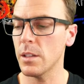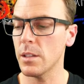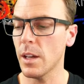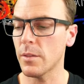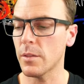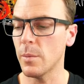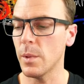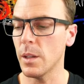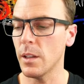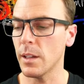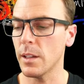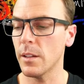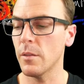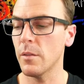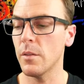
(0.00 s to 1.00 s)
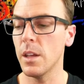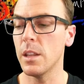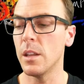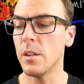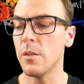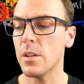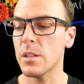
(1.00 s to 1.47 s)
have to be like in
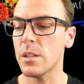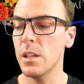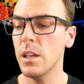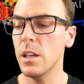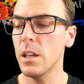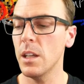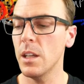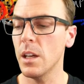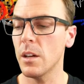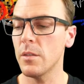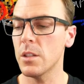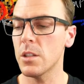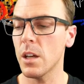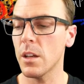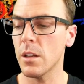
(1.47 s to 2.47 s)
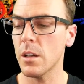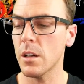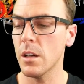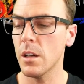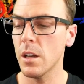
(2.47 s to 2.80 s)
the vicinity of each other.